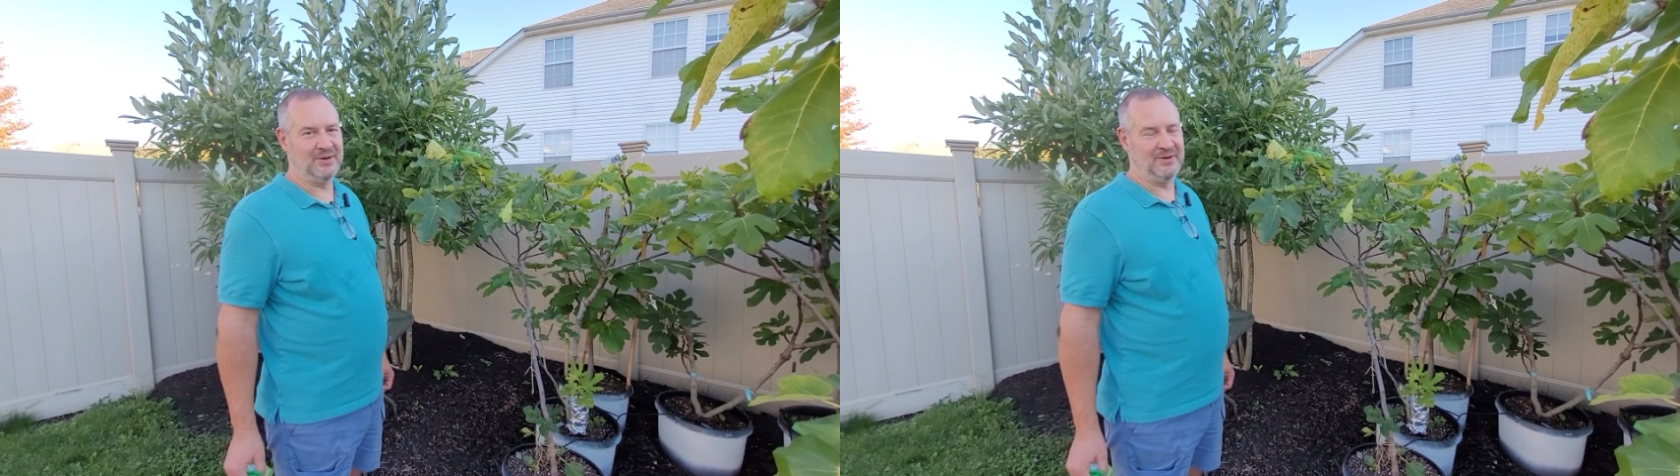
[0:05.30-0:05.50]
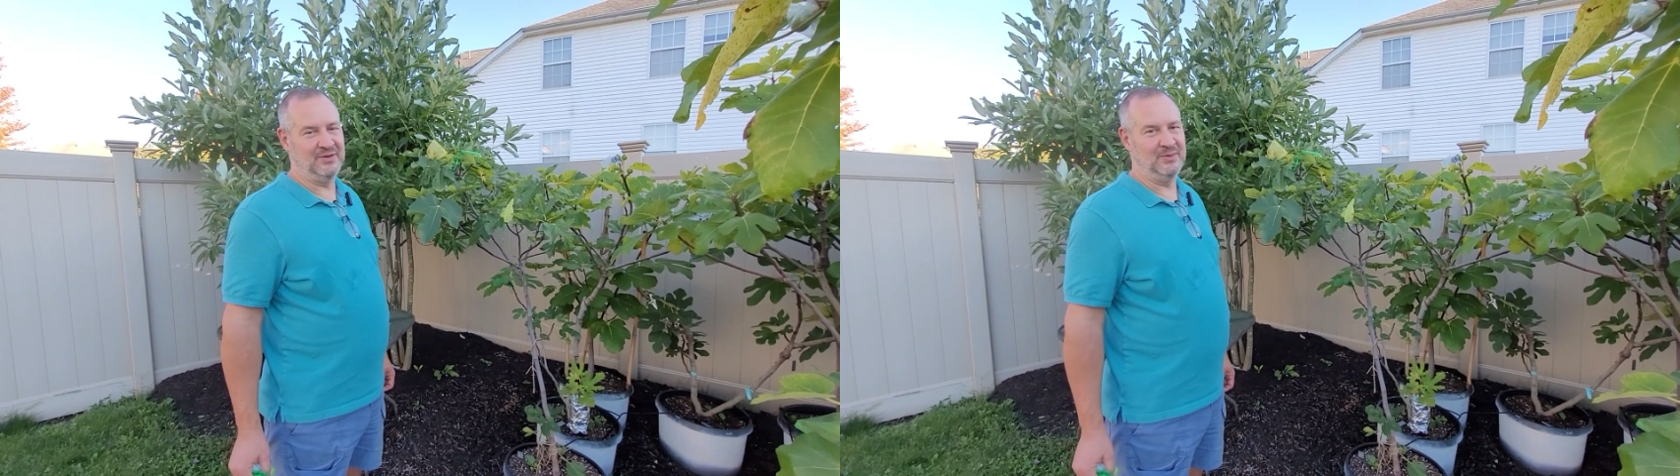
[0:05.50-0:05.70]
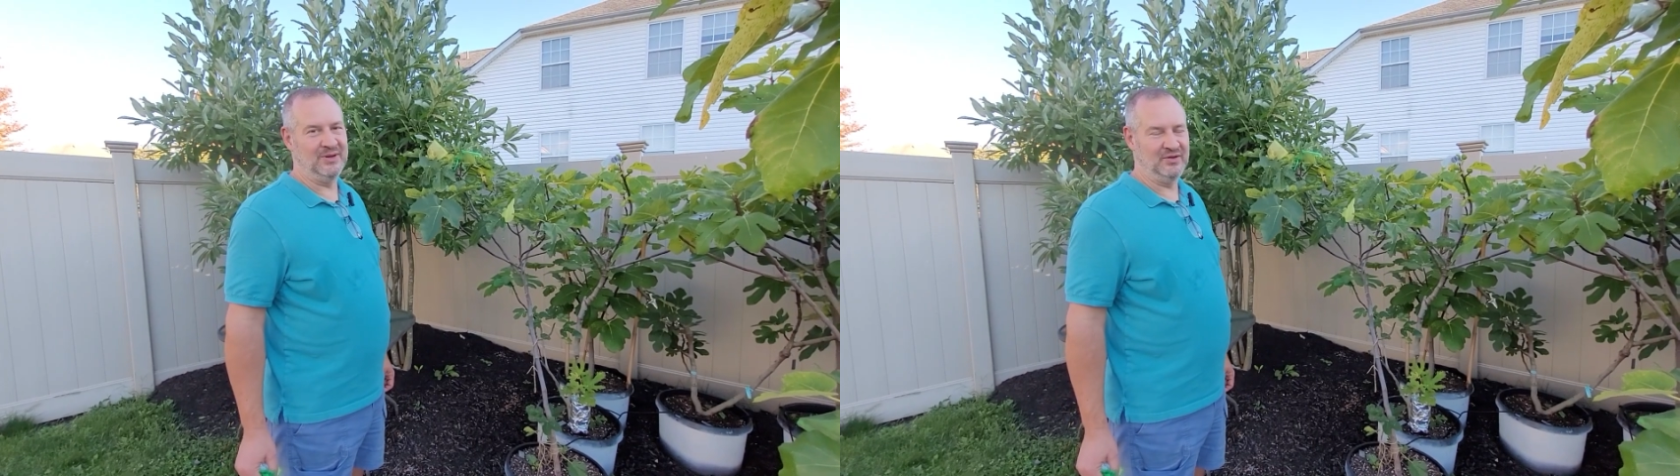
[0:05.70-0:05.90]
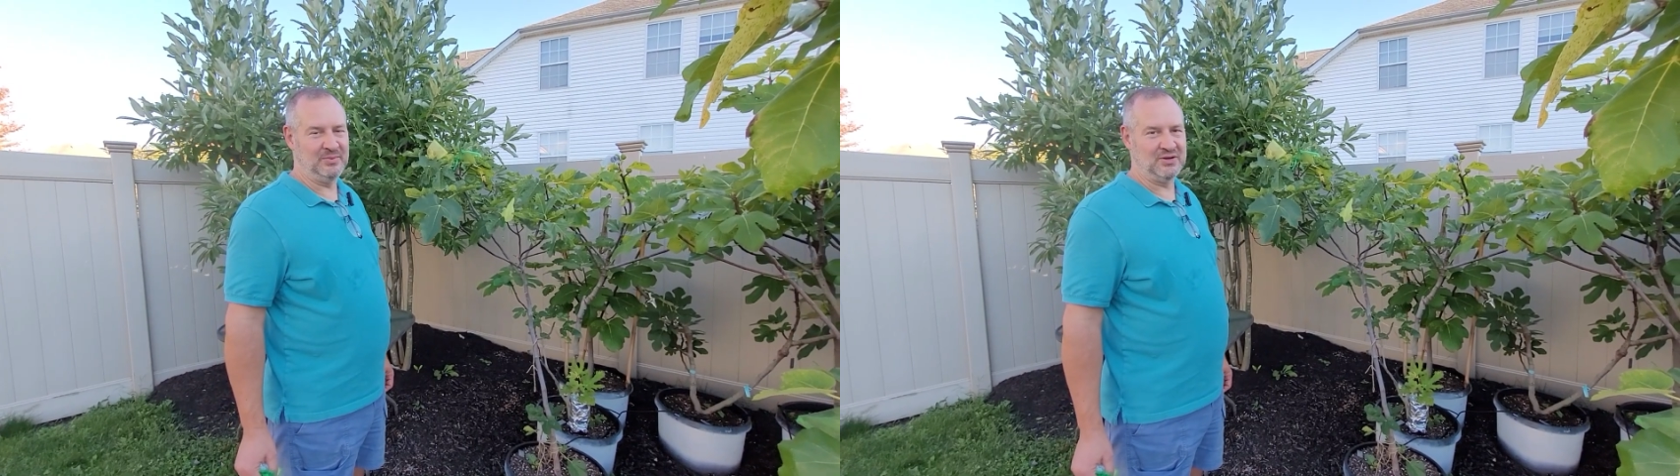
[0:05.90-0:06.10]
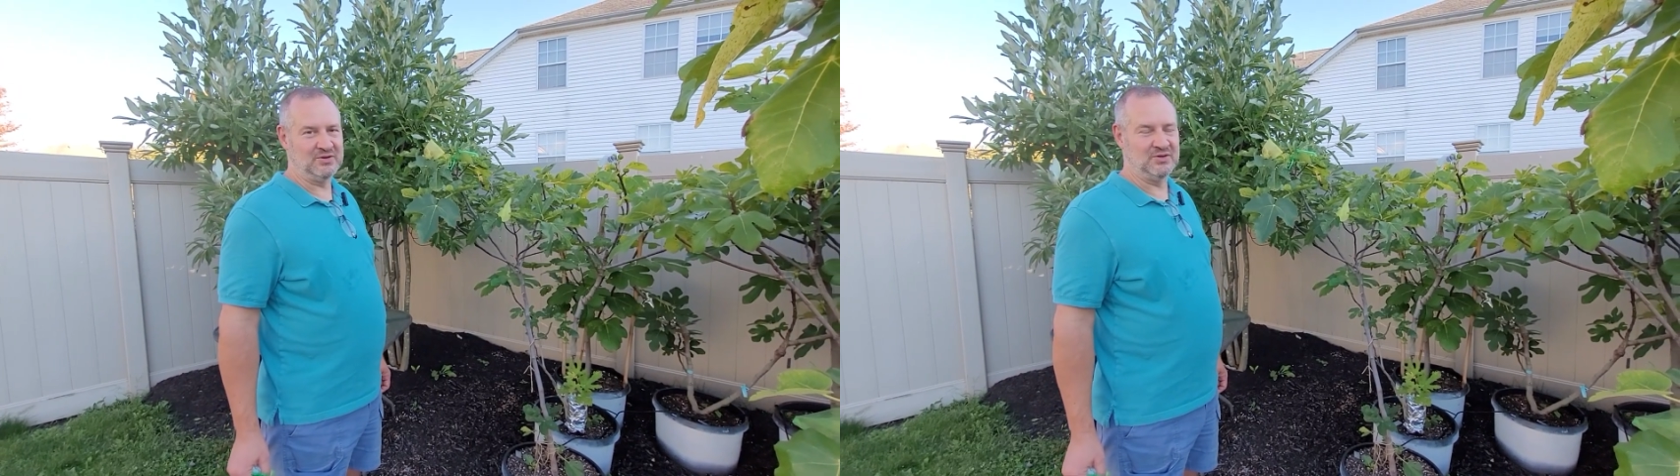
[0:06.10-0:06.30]
going to do a
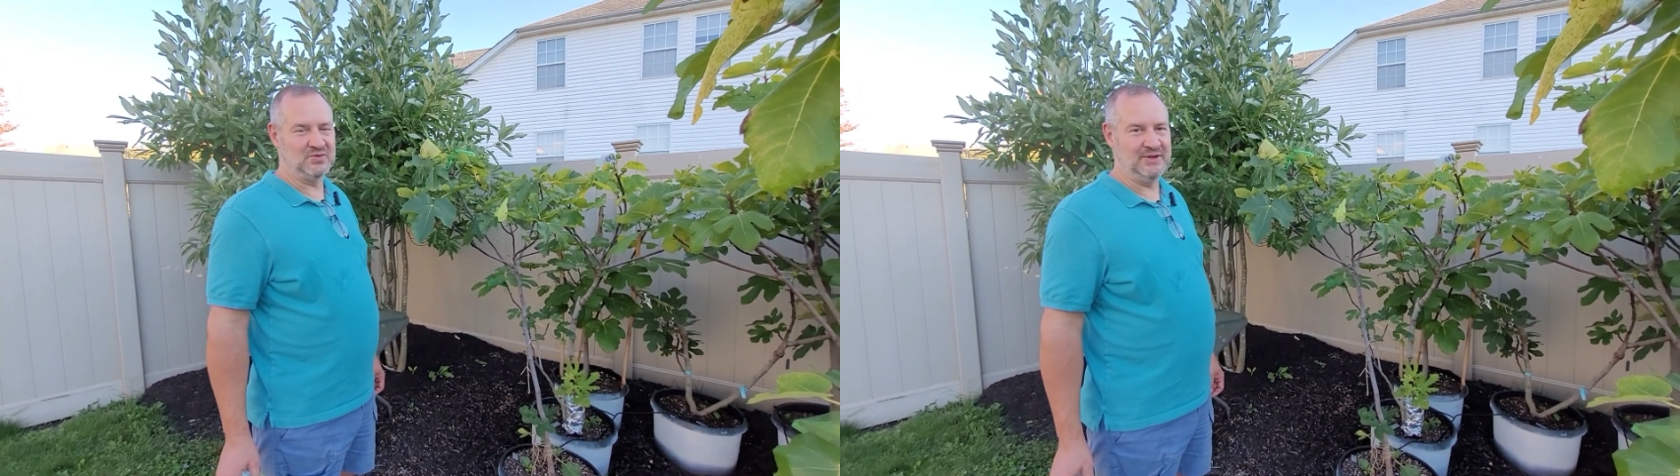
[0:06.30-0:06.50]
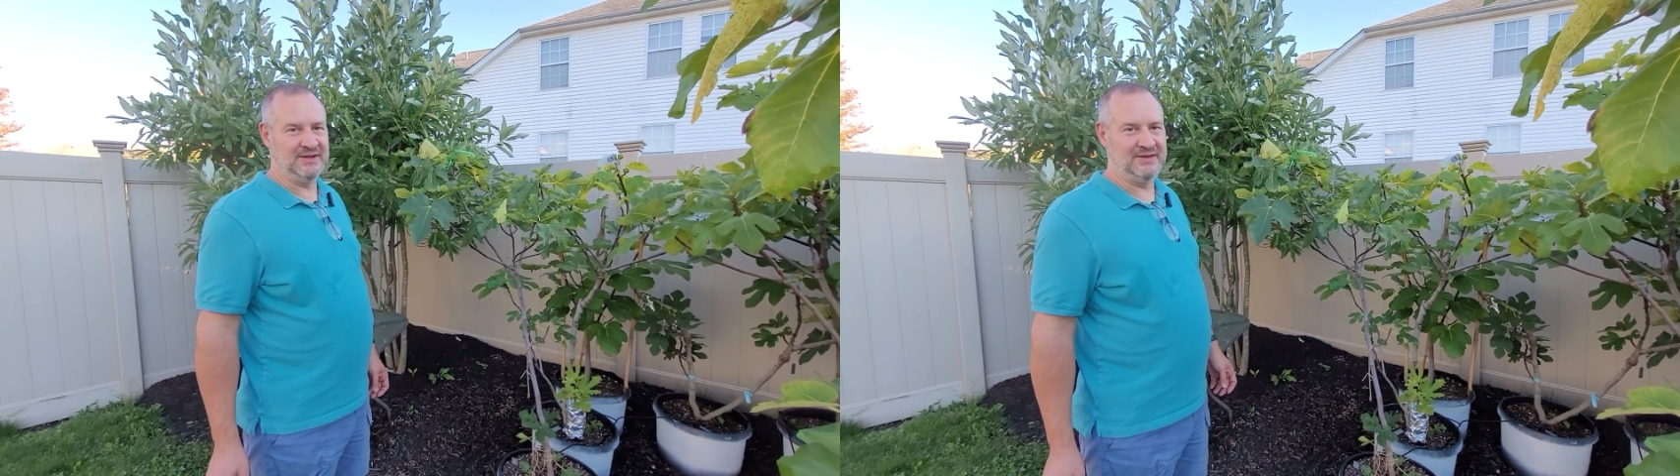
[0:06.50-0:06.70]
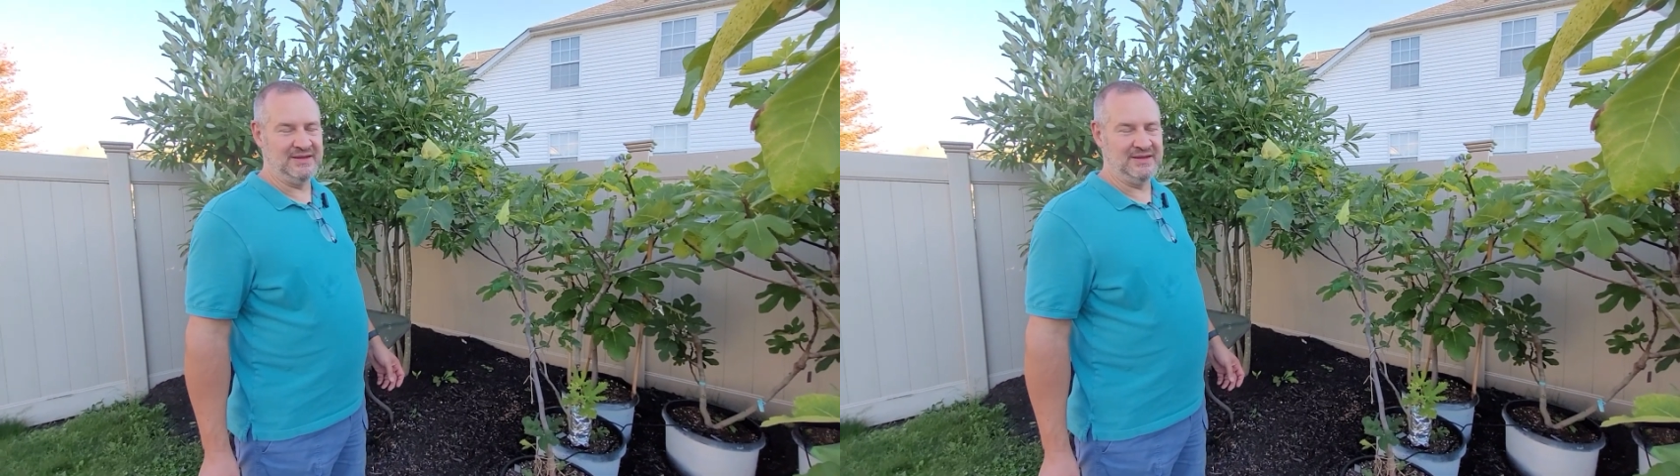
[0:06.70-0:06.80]
special treat,